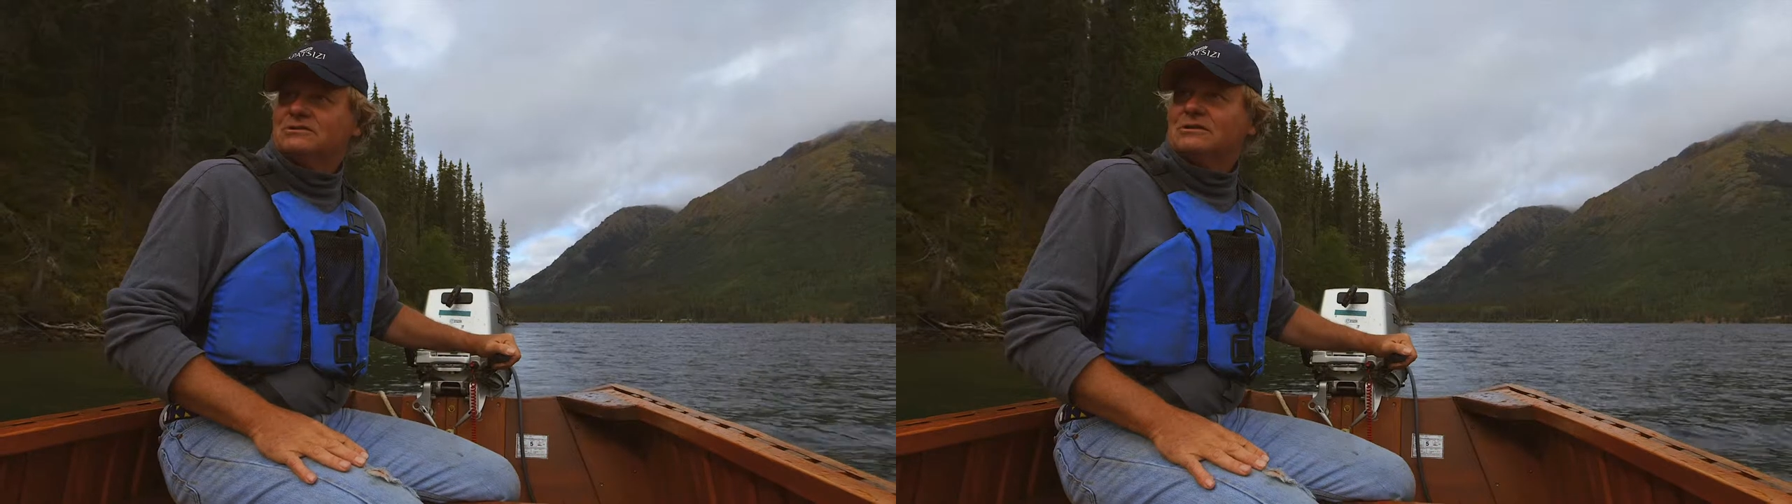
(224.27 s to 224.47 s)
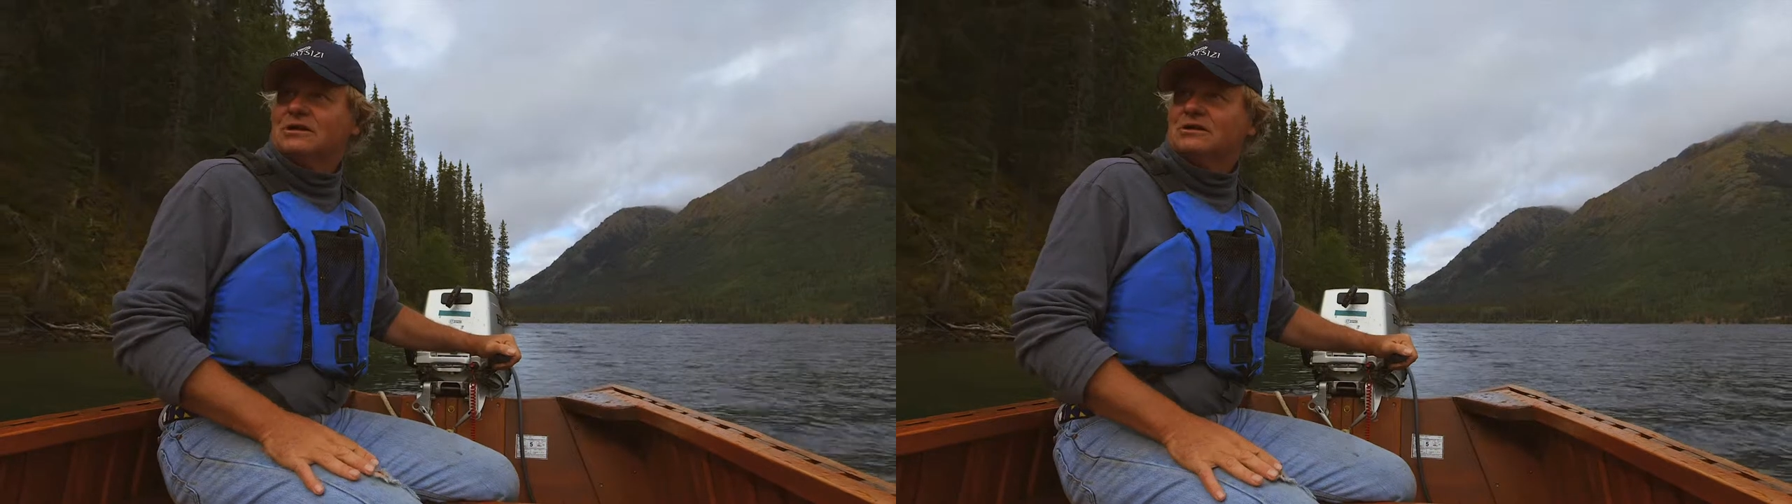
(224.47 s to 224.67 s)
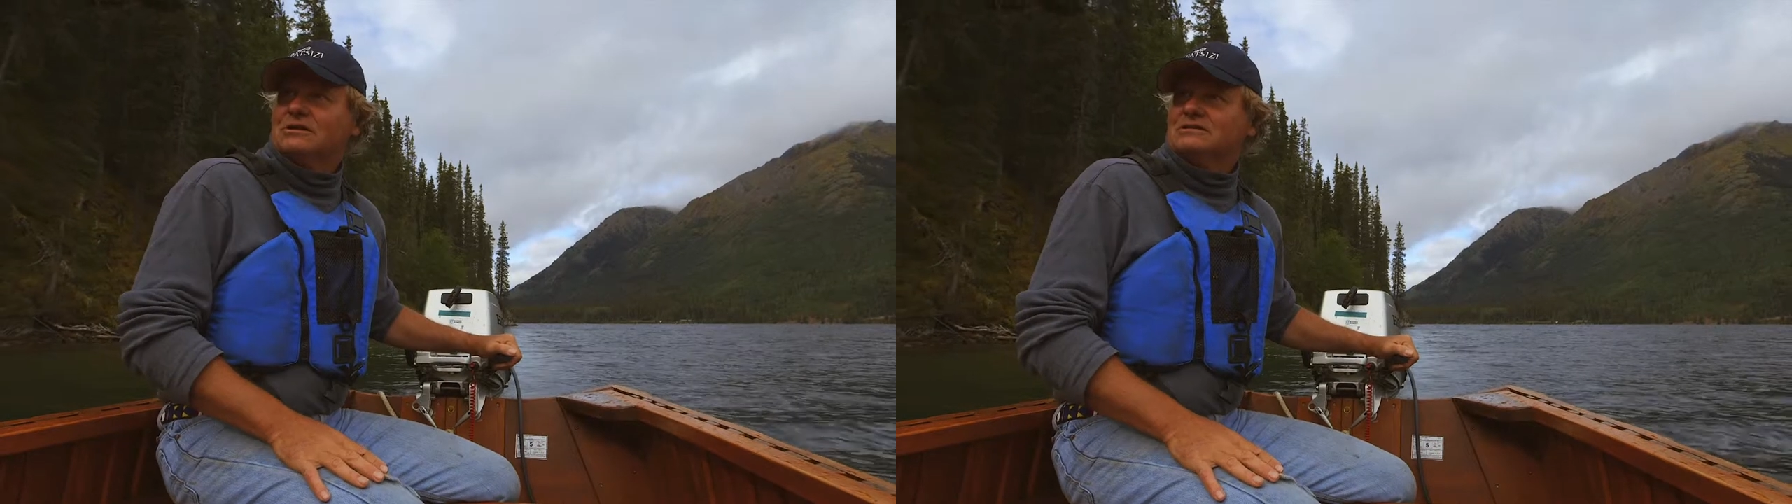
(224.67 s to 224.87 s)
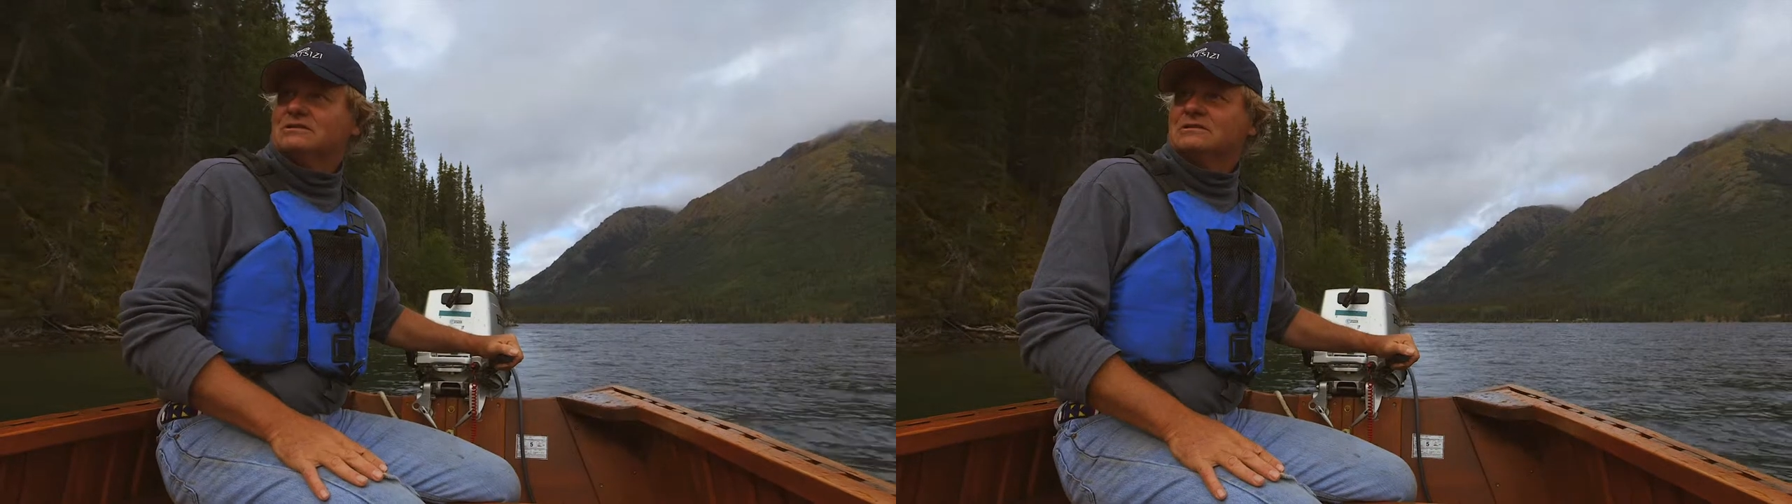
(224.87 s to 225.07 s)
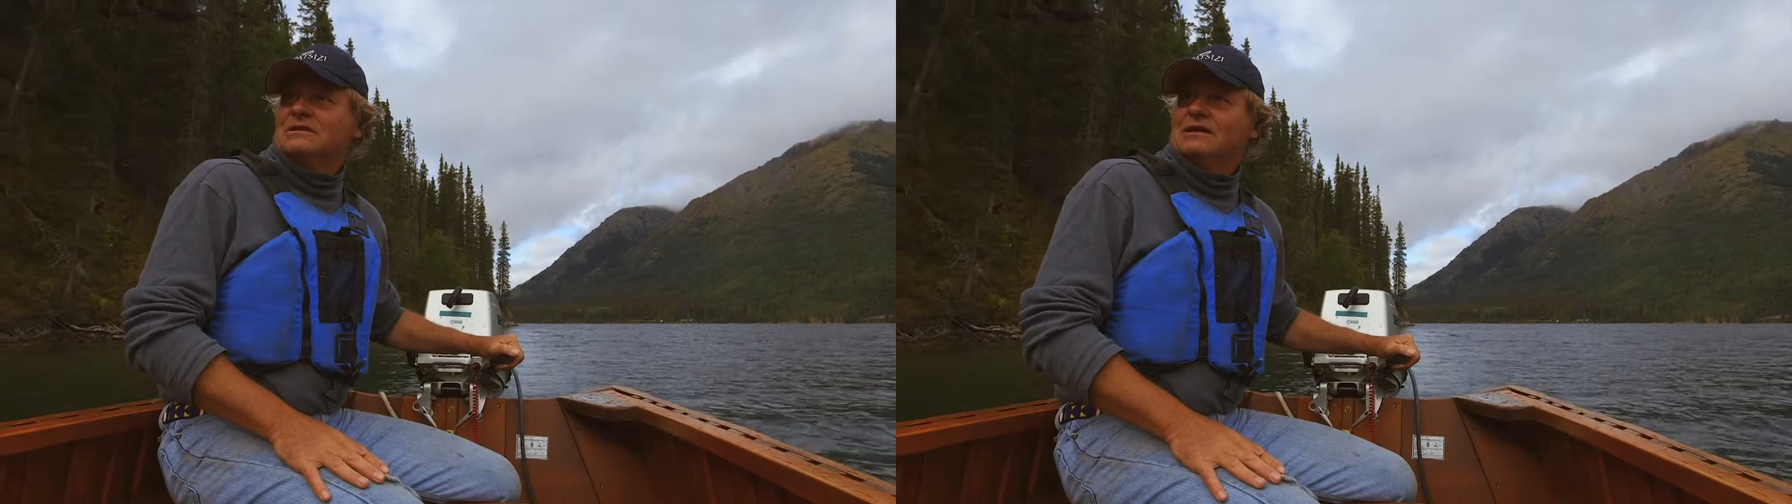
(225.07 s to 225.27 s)

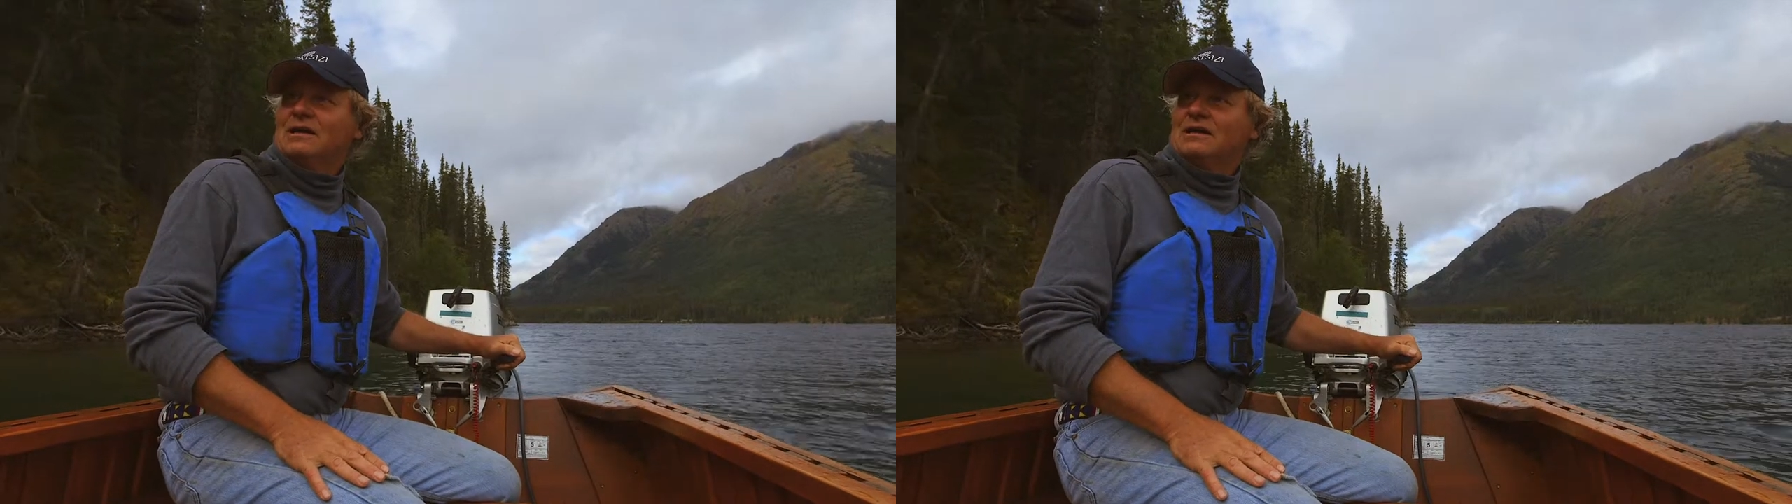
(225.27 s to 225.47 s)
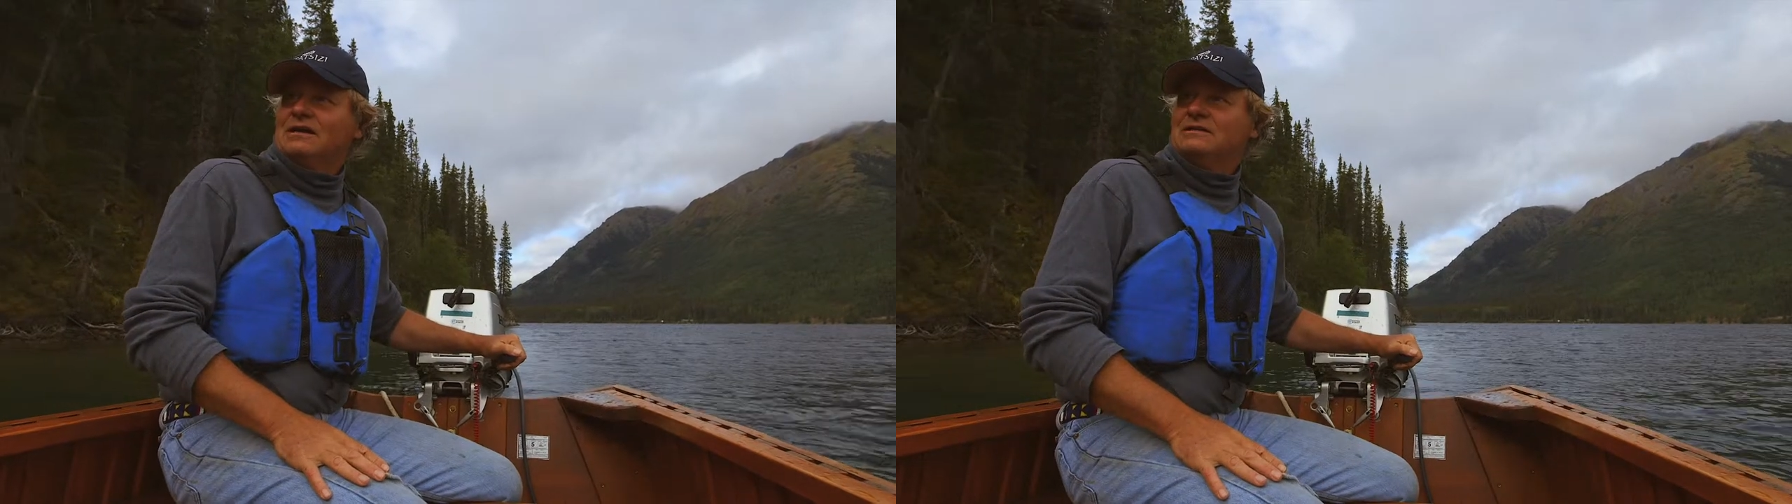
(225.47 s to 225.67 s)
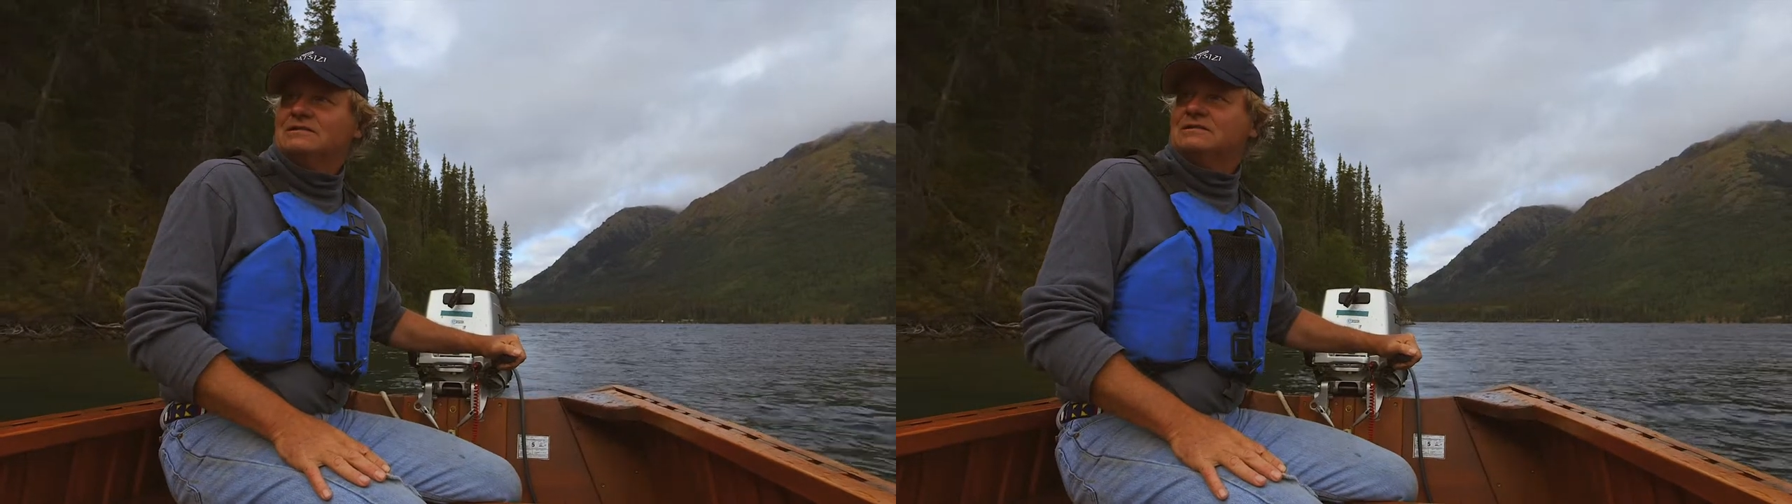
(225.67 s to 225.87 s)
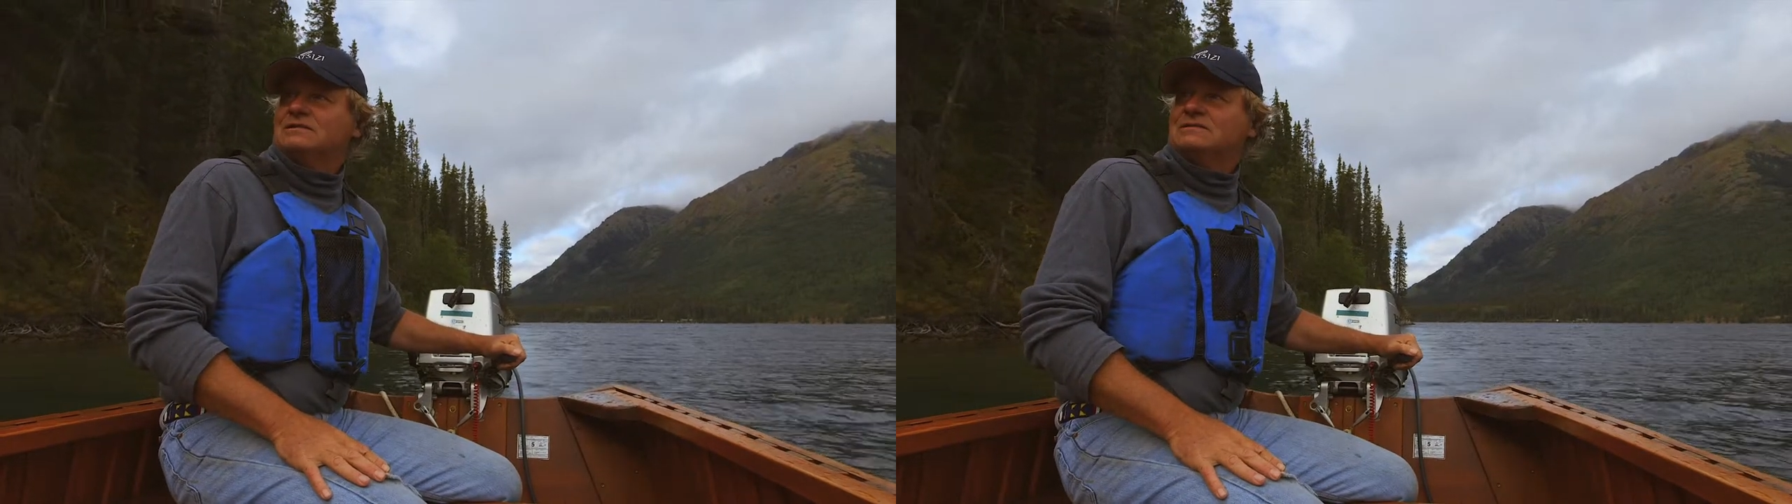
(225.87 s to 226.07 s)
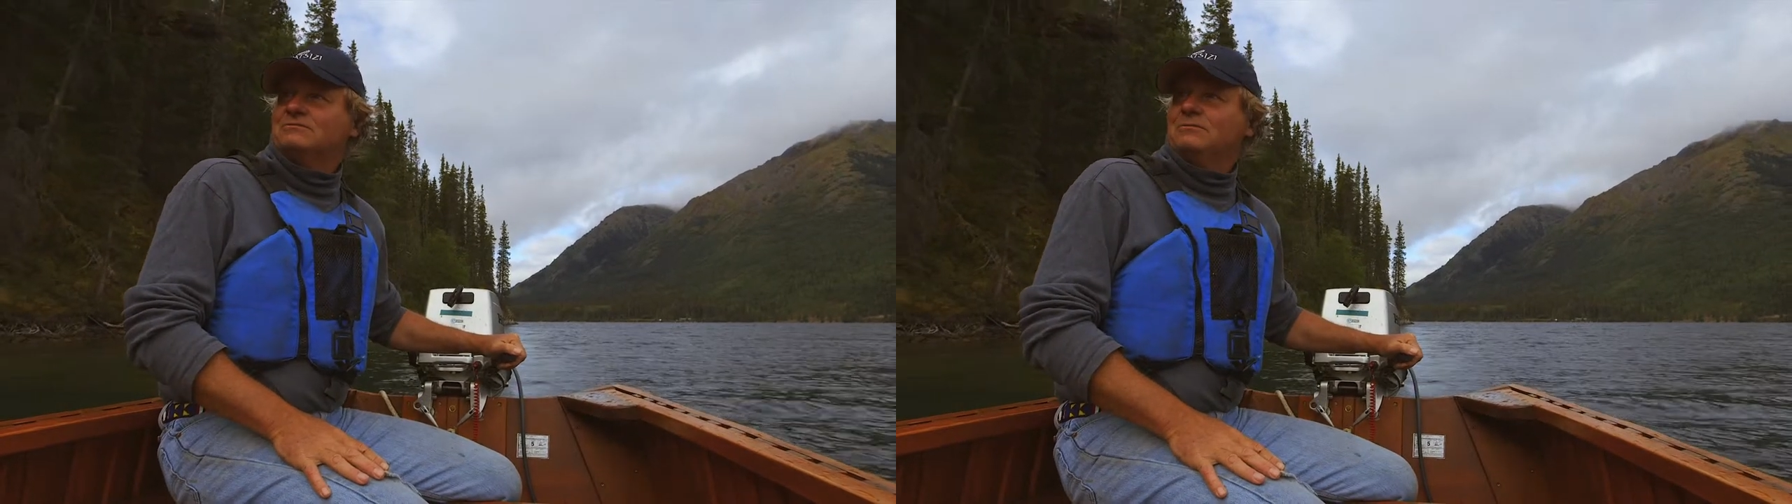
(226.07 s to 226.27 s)
scars and I just